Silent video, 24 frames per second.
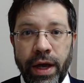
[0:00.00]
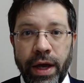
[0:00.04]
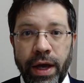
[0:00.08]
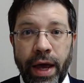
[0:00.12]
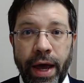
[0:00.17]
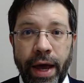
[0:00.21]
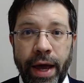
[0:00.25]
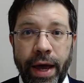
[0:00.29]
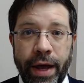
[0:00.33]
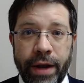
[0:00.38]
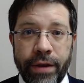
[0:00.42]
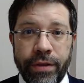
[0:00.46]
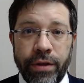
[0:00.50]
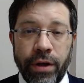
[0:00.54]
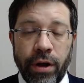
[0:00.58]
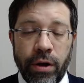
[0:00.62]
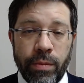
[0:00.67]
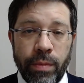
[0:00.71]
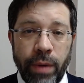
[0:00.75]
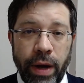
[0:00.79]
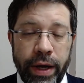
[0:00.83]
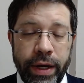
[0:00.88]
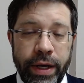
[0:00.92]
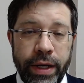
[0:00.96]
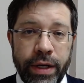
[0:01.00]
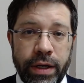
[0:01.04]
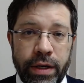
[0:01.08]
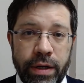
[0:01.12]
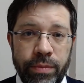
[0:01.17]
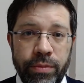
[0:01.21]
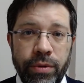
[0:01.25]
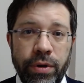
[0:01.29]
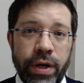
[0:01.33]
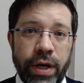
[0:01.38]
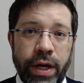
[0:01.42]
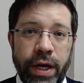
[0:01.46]
And the Almighty
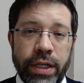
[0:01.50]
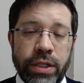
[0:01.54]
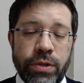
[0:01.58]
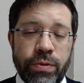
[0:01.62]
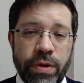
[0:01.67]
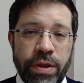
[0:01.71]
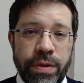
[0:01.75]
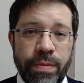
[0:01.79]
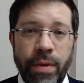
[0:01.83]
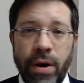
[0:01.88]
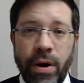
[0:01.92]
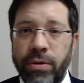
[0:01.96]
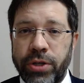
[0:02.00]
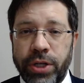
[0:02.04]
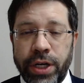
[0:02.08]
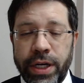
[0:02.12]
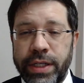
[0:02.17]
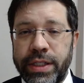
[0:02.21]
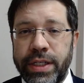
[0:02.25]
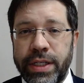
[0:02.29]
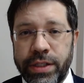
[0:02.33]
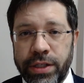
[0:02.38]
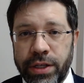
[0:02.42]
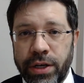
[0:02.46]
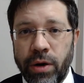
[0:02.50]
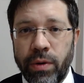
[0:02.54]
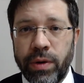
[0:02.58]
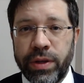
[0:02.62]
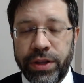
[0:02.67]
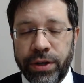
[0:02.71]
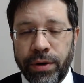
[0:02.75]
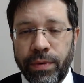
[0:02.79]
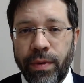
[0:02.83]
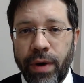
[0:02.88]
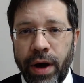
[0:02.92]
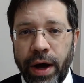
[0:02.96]
communicates with Moshe and he says, You know what,
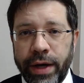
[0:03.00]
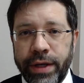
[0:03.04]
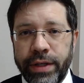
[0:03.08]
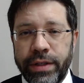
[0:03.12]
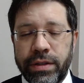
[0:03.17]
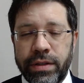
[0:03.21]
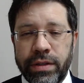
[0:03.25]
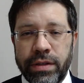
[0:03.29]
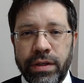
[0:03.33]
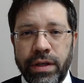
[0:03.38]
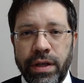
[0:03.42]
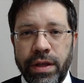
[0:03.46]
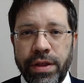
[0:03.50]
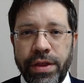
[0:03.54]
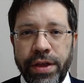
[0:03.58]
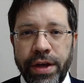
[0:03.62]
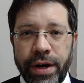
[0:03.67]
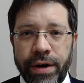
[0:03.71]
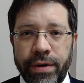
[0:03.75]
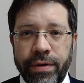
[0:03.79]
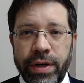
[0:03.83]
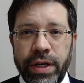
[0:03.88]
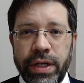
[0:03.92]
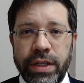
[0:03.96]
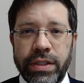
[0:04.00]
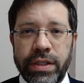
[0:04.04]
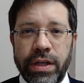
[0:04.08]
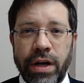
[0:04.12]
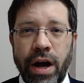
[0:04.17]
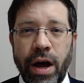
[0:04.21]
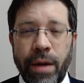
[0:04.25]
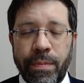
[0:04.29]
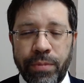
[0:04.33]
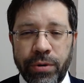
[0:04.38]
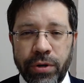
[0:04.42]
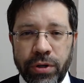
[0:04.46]
they're right. There is an
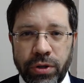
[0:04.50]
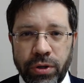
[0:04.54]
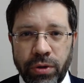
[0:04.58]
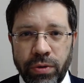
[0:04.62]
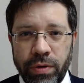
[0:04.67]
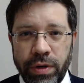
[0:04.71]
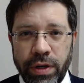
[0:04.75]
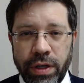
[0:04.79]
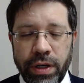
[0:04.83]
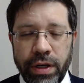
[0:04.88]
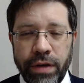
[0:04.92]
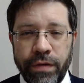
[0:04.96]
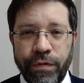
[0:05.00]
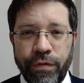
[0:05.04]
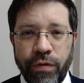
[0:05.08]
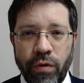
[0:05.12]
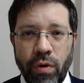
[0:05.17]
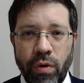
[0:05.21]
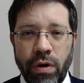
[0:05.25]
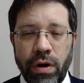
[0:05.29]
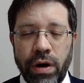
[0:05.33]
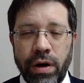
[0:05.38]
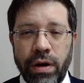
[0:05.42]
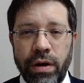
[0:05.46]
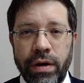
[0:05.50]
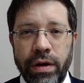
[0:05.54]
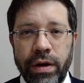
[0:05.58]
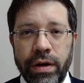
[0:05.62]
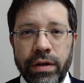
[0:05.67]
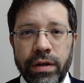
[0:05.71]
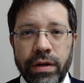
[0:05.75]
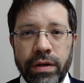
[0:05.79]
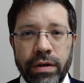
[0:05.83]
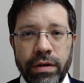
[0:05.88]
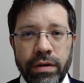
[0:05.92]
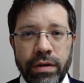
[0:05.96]
opportunity for
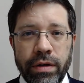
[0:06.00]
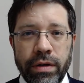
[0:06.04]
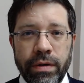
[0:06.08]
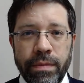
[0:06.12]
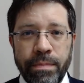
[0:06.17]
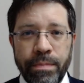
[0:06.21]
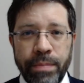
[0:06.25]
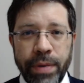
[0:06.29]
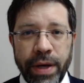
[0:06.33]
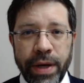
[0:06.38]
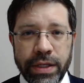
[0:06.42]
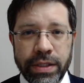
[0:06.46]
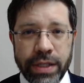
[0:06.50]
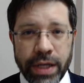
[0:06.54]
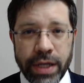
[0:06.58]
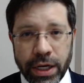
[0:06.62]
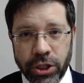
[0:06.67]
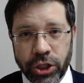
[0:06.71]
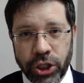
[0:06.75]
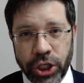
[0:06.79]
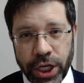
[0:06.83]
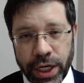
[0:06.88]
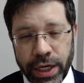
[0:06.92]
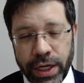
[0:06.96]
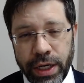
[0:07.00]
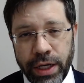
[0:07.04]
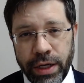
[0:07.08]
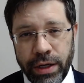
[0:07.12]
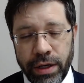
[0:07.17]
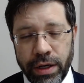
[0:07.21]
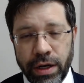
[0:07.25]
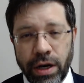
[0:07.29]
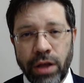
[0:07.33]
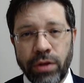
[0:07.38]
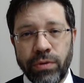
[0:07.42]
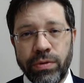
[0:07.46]
Pesach Sheni,
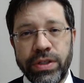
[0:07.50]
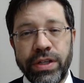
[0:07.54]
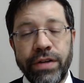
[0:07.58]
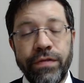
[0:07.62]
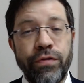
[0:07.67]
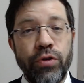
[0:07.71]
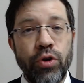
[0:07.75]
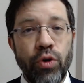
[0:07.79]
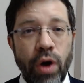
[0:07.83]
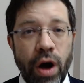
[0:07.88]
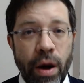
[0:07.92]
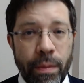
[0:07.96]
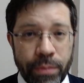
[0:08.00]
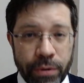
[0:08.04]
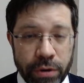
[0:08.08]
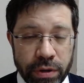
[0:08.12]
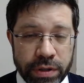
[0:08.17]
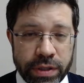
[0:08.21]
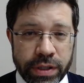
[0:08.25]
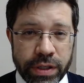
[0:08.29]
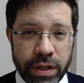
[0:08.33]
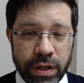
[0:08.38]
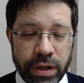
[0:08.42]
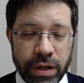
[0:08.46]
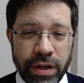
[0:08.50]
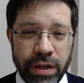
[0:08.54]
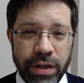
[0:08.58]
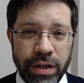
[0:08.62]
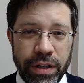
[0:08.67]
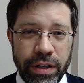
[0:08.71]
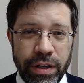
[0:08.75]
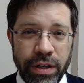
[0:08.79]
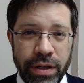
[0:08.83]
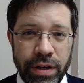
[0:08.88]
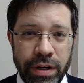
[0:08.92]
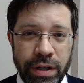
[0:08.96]
in other words, if you a person
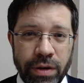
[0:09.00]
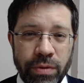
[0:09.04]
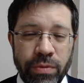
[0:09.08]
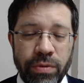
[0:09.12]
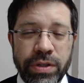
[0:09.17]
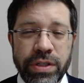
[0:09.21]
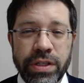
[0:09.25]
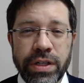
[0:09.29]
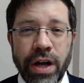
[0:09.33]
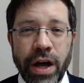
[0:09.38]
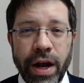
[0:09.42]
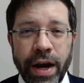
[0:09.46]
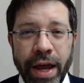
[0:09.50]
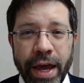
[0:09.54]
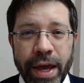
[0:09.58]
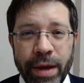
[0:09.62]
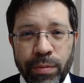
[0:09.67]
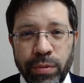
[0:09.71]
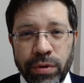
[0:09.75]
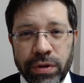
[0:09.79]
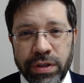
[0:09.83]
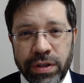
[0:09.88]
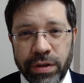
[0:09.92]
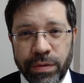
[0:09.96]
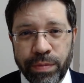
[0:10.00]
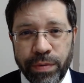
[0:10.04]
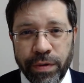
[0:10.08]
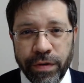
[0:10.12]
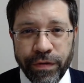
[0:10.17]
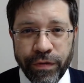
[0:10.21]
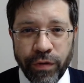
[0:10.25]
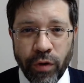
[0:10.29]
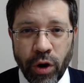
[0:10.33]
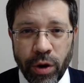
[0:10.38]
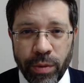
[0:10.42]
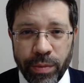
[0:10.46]
was not able to
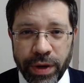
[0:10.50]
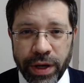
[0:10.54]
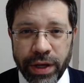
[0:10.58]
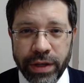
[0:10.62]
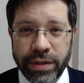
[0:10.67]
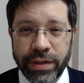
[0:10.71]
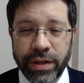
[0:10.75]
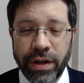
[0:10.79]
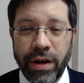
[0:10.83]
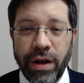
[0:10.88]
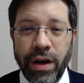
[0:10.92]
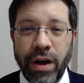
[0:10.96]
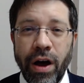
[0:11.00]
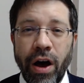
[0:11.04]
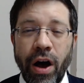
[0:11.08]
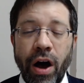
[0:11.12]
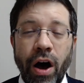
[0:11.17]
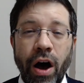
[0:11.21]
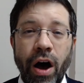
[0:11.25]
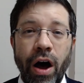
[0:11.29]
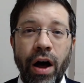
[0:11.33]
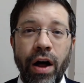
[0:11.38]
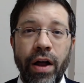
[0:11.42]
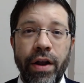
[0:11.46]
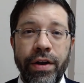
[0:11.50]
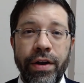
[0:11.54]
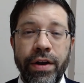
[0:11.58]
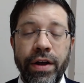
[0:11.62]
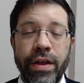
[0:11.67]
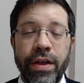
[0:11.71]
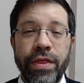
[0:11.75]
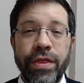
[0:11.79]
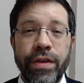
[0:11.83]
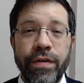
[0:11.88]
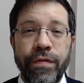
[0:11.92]
perform it on the